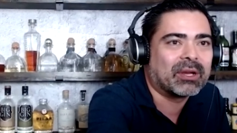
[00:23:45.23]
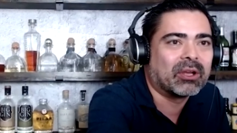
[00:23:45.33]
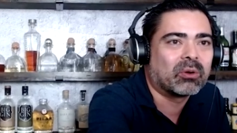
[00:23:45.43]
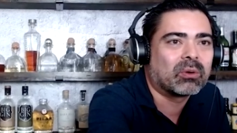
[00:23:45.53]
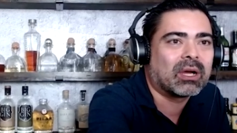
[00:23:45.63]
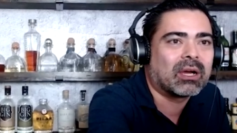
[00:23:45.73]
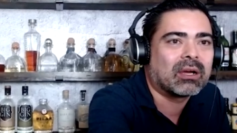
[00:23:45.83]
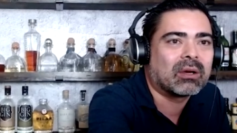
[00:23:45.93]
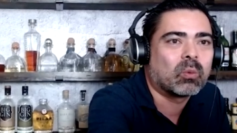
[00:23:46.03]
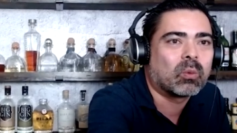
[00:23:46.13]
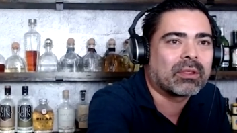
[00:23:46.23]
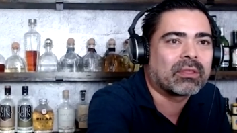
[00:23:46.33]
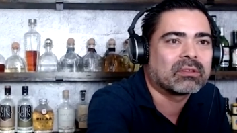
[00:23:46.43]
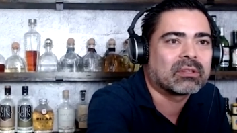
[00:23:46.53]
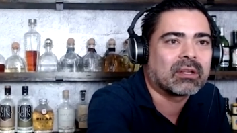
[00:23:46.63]
I know uh, one of the
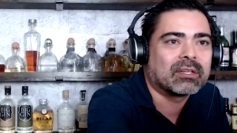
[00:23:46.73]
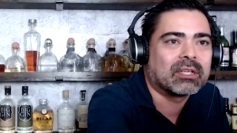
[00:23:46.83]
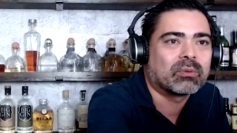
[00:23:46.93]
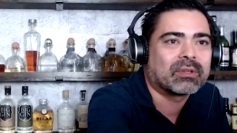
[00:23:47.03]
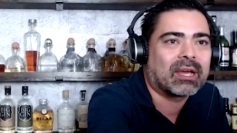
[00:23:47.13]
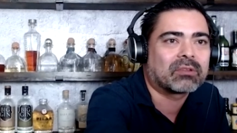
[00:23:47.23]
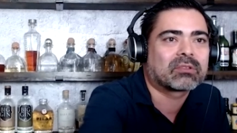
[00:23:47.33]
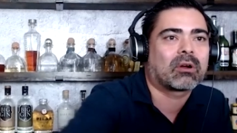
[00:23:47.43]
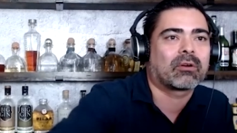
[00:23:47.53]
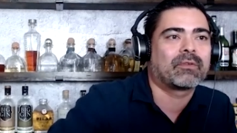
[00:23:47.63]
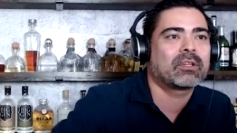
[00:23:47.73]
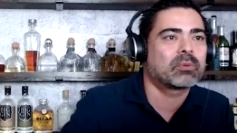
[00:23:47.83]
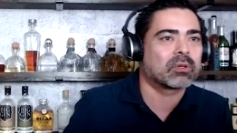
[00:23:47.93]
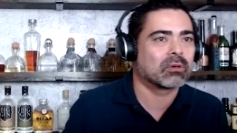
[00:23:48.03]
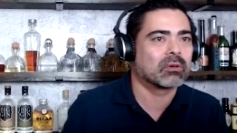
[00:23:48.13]
things that I did was ask our
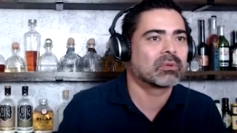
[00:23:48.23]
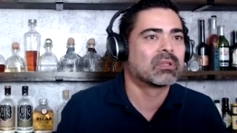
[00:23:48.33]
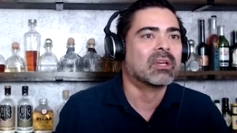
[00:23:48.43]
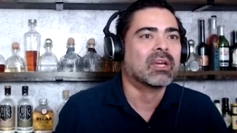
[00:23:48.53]
Facebook groups